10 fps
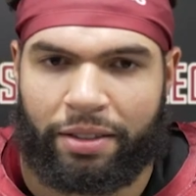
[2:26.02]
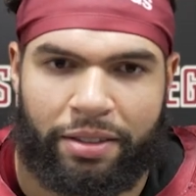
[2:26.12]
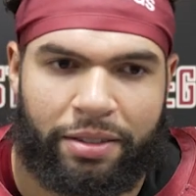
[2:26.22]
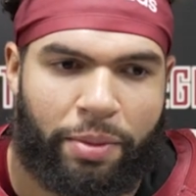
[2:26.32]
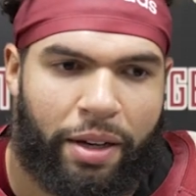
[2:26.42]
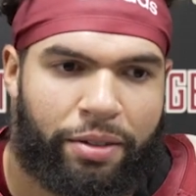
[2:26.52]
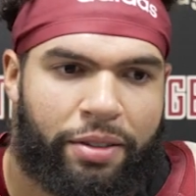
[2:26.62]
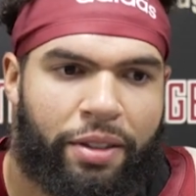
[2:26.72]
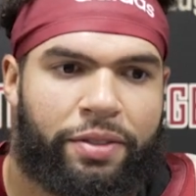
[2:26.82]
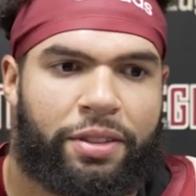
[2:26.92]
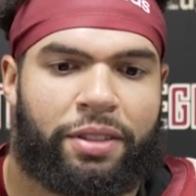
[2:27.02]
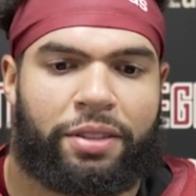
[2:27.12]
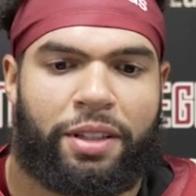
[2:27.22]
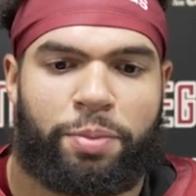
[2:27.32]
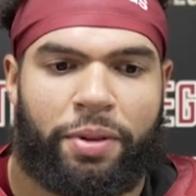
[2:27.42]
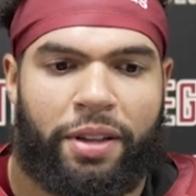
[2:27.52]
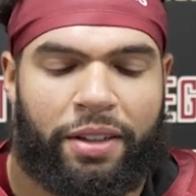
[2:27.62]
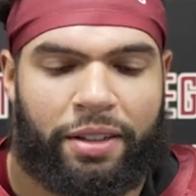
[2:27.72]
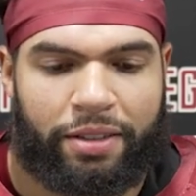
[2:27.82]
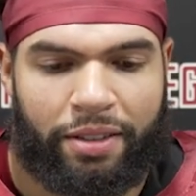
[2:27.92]
it's minor enough to, to keep
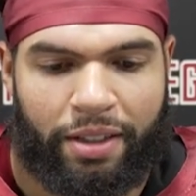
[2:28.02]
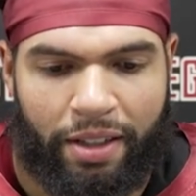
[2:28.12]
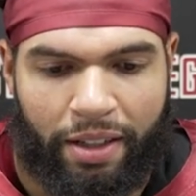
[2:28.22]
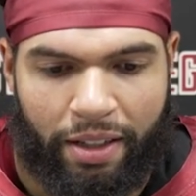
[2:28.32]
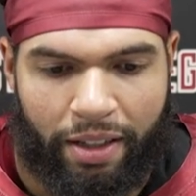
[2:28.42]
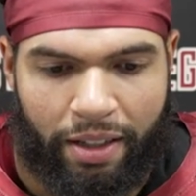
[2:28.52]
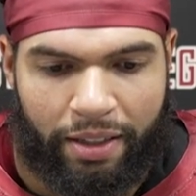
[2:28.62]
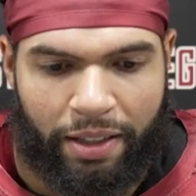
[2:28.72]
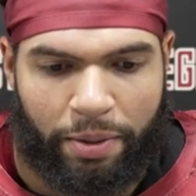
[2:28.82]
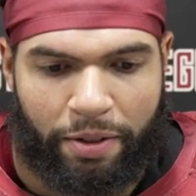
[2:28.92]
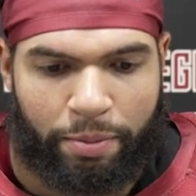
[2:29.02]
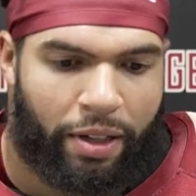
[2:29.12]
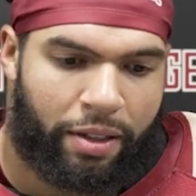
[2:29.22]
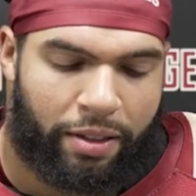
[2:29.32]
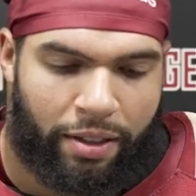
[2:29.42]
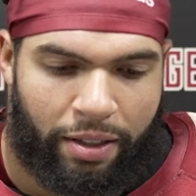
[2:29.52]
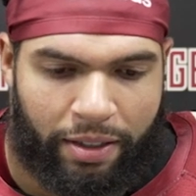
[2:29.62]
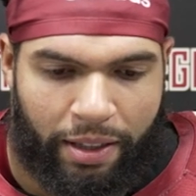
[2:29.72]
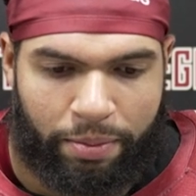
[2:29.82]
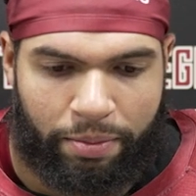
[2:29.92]
playing and uh, keep giving my uh,
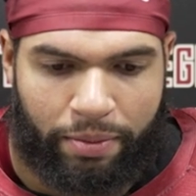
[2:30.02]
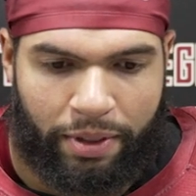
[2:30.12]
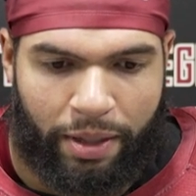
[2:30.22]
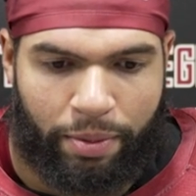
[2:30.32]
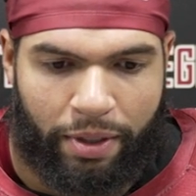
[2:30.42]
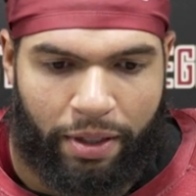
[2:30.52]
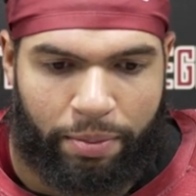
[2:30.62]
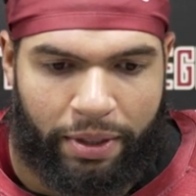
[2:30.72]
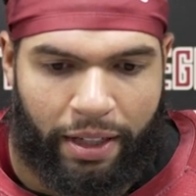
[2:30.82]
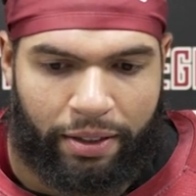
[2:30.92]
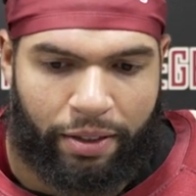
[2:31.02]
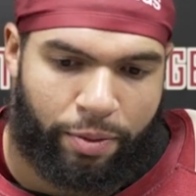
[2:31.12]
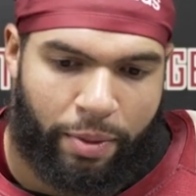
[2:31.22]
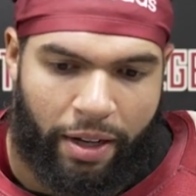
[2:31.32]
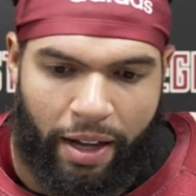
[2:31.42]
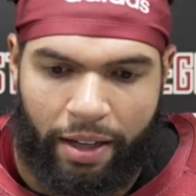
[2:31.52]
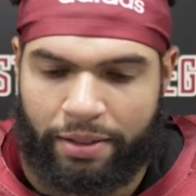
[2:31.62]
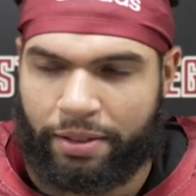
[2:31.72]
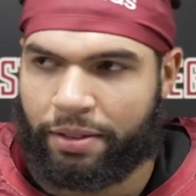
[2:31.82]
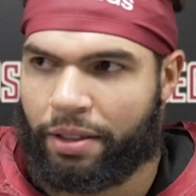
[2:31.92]
keep keep uh, being out there for my guys
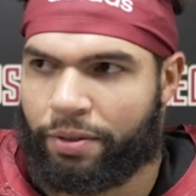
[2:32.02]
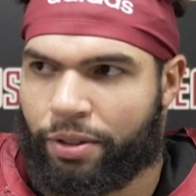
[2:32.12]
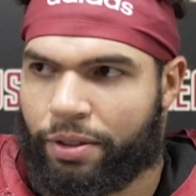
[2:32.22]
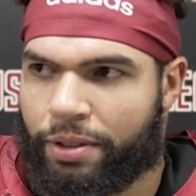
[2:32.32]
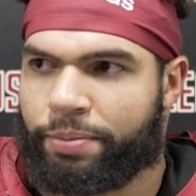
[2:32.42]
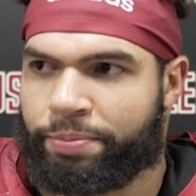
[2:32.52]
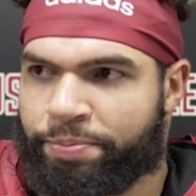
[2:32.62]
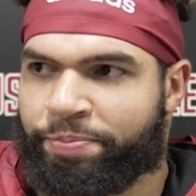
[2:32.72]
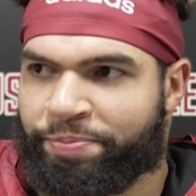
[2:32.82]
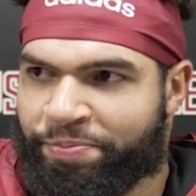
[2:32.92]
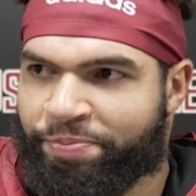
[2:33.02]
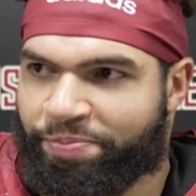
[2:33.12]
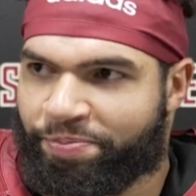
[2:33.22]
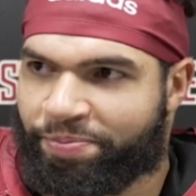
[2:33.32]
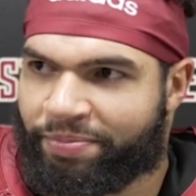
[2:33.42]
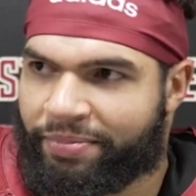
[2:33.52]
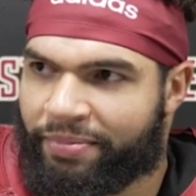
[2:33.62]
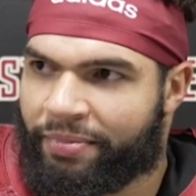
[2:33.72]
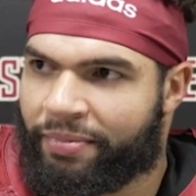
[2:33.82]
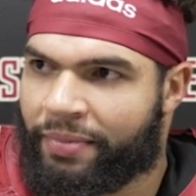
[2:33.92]
and, and for the team. Just more about how
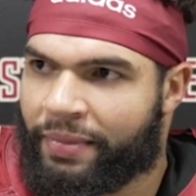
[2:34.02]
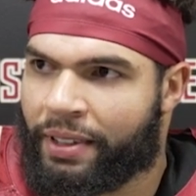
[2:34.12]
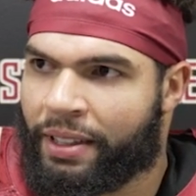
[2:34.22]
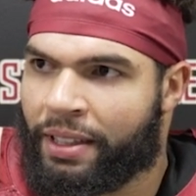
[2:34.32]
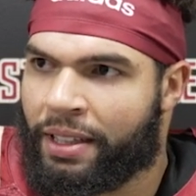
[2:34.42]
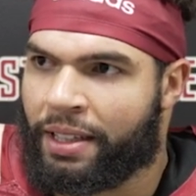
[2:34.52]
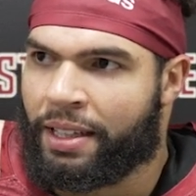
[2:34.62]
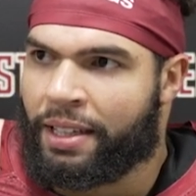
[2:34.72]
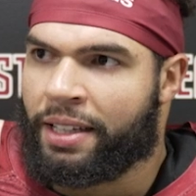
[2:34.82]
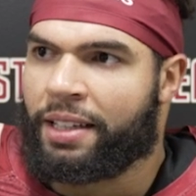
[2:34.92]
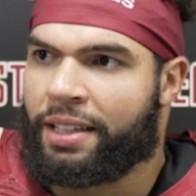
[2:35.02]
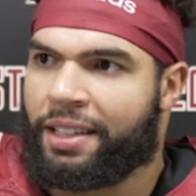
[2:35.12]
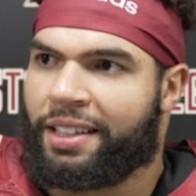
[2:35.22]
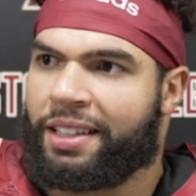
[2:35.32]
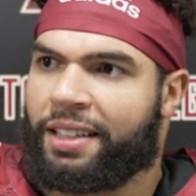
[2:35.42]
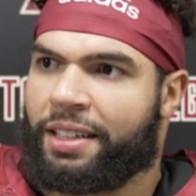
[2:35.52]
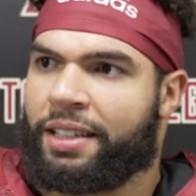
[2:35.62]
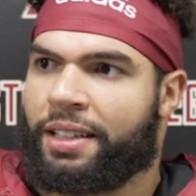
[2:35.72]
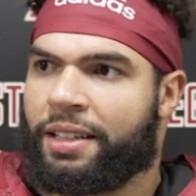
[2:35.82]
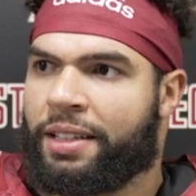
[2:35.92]
much it means to you. I mean, obviously you could just throw
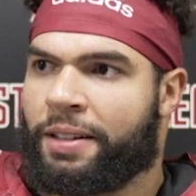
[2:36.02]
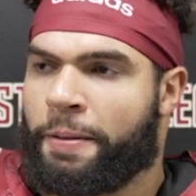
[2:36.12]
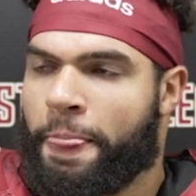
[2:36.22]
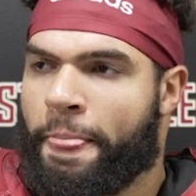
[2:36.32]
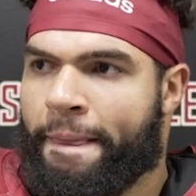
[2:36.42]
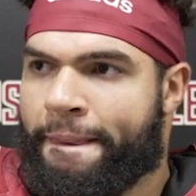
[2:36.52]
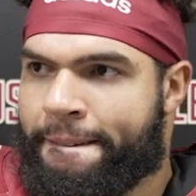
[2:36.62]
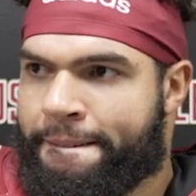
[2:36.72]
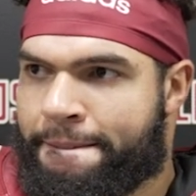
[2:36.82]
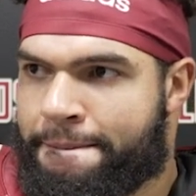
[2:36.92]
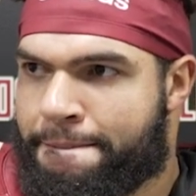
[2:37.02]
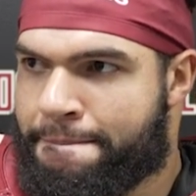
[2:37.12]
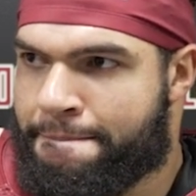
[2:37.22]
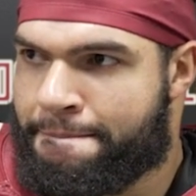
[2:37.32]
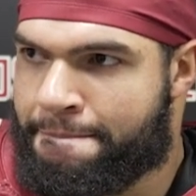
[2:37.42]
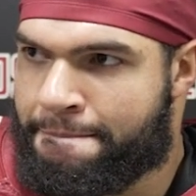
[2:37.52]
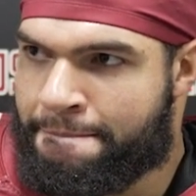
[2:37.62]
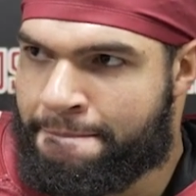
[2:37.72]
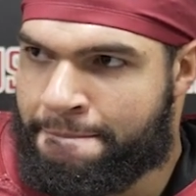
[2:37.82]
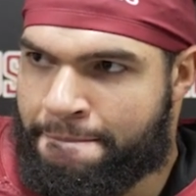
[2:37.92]
in the towel at that point, but you wanted to keep playing. Just
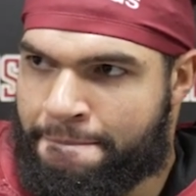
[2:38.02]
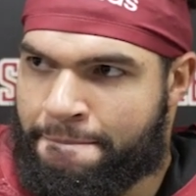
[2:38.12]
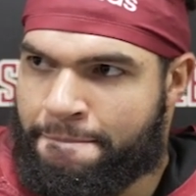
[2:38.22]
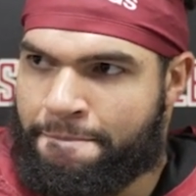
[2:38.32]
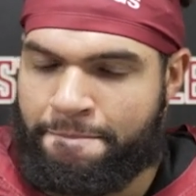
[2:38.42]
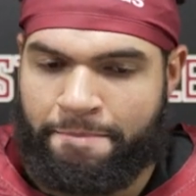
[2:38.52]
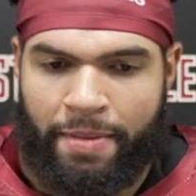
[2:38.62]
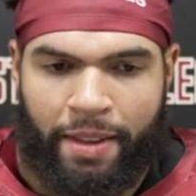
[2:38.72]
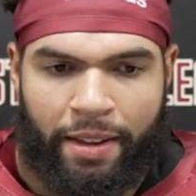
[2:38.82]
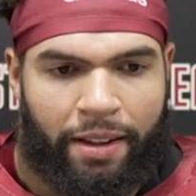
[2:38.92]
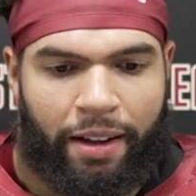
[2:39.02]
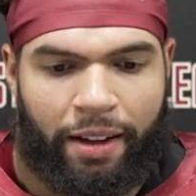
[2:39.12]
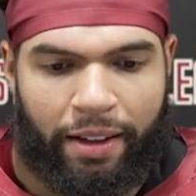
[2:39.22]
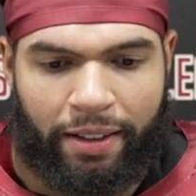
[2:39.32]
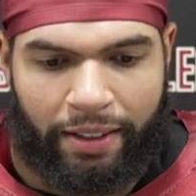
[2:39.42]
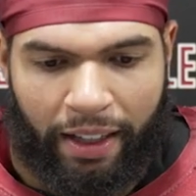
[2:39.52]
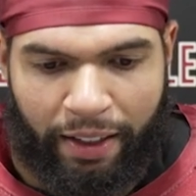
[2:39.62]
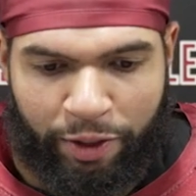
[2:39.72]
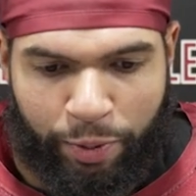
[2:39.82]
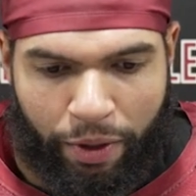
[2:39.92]
why did you want to keep playing? Uh, I
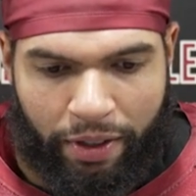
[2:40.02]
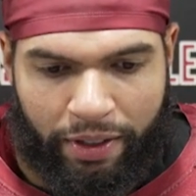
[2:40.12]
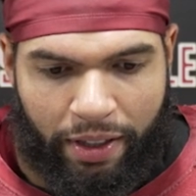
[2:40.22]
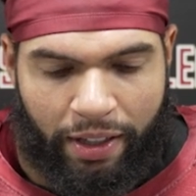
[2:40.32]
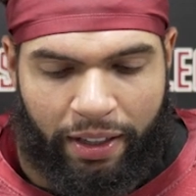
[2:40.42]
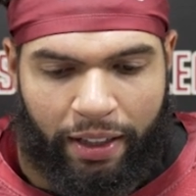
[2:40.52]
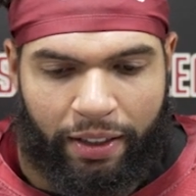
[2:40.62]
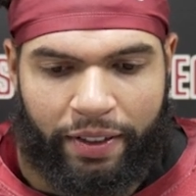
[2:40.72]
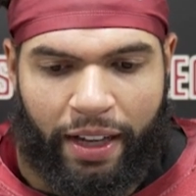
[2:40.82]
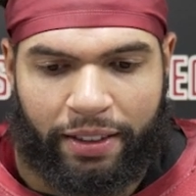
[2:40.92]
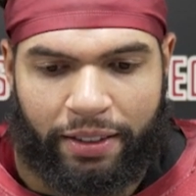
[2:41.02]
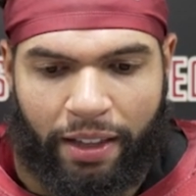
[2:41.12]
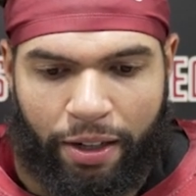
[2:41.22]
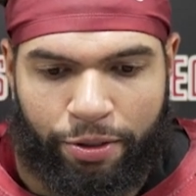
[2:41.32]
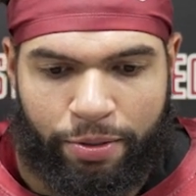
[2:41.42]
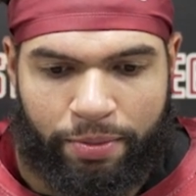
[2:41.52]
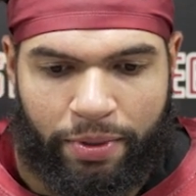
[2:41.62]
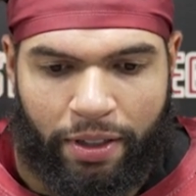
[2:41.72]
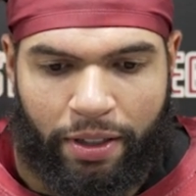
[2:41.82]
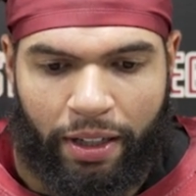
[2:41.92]
love the sport. Uh, I love the guys in the locker room.
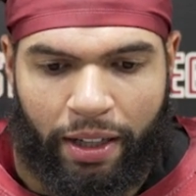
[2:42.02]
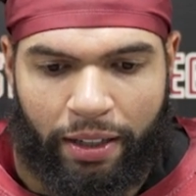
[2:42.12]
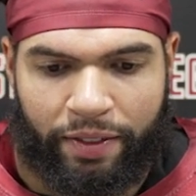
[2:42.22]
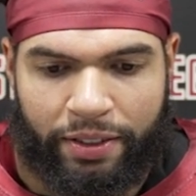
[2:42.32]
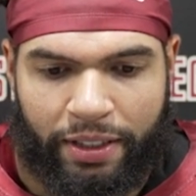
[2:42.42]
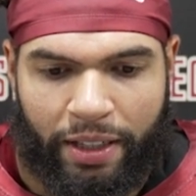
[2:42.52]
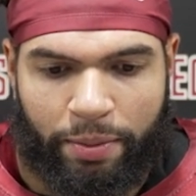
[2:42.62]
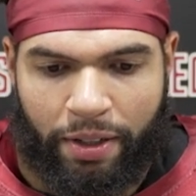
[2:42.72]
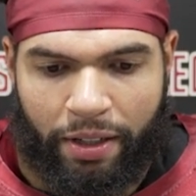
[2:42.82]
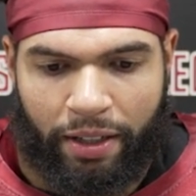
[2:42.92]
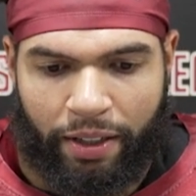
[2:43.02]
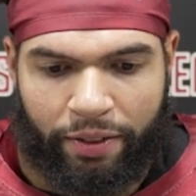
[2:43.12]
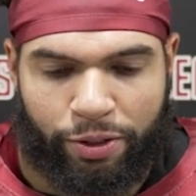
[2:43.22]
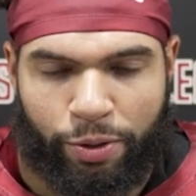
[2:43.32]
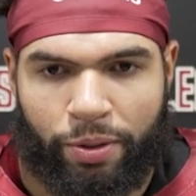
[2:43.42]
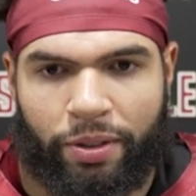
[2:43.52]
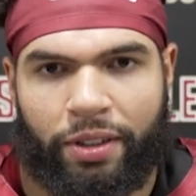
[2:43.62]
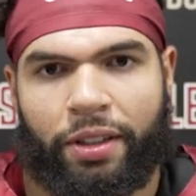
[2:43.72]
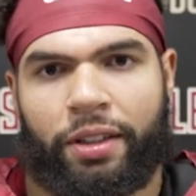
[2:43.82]
Uh, I love this team. I love the school.